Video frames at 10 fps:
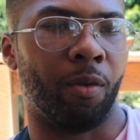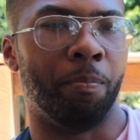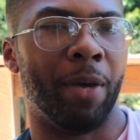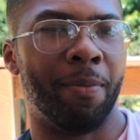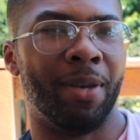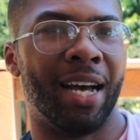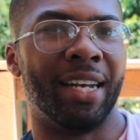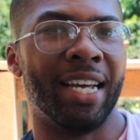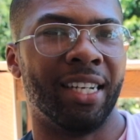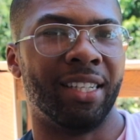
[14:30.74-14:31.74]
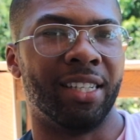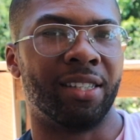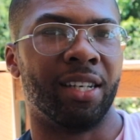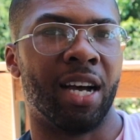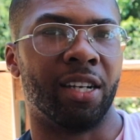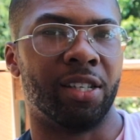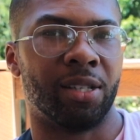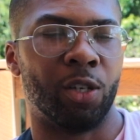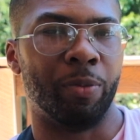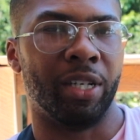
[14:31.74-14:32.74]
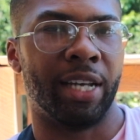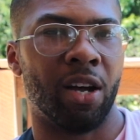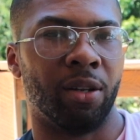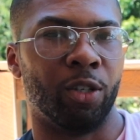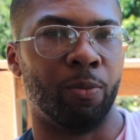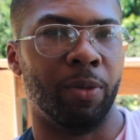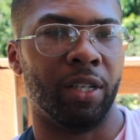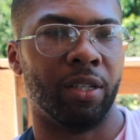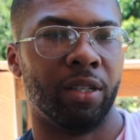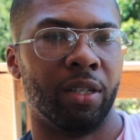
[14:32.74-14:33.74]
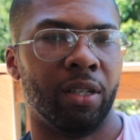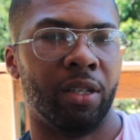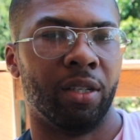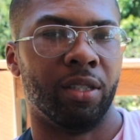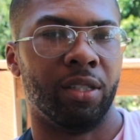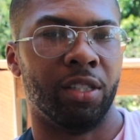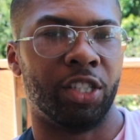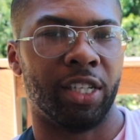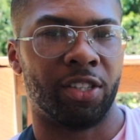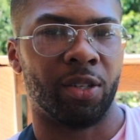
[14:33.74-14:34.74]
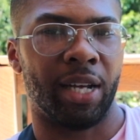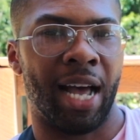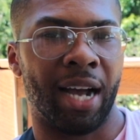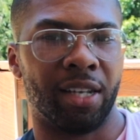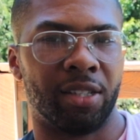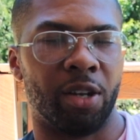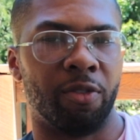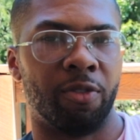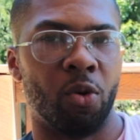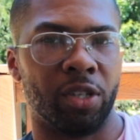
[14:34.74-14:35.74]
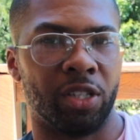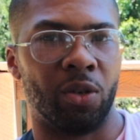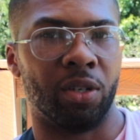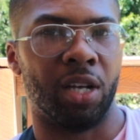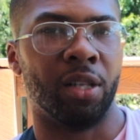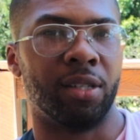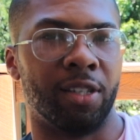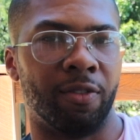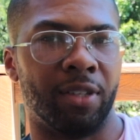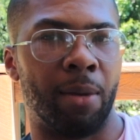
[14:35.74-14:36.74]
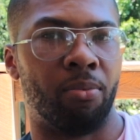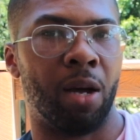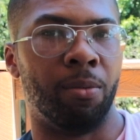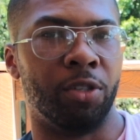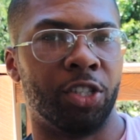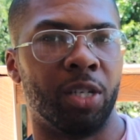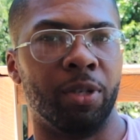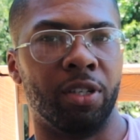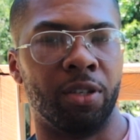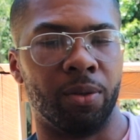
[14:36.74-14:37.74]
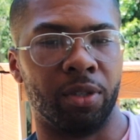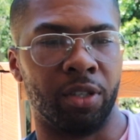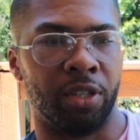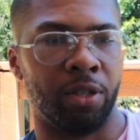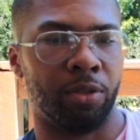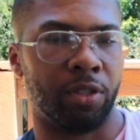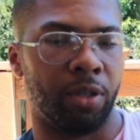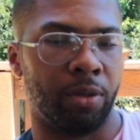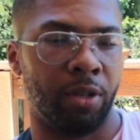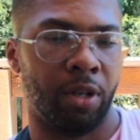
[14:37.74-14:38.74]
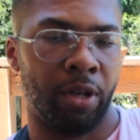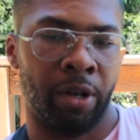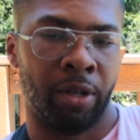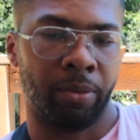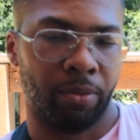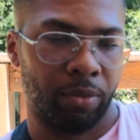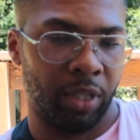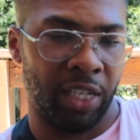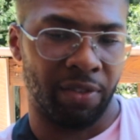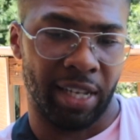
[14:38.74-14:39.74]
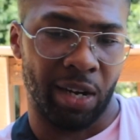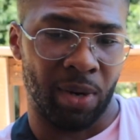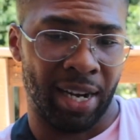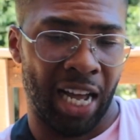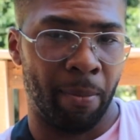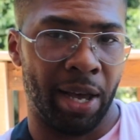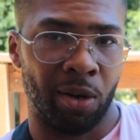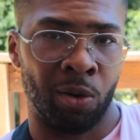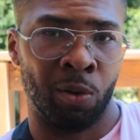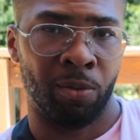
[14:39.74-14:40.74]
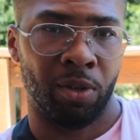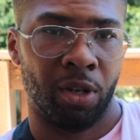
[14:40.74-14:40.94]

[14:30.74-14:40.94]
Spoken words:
maybe I needed this to kind of slow me down a little bit just so that I could start focusing on other stuff that I probably should have been doing, So even like when I got back home,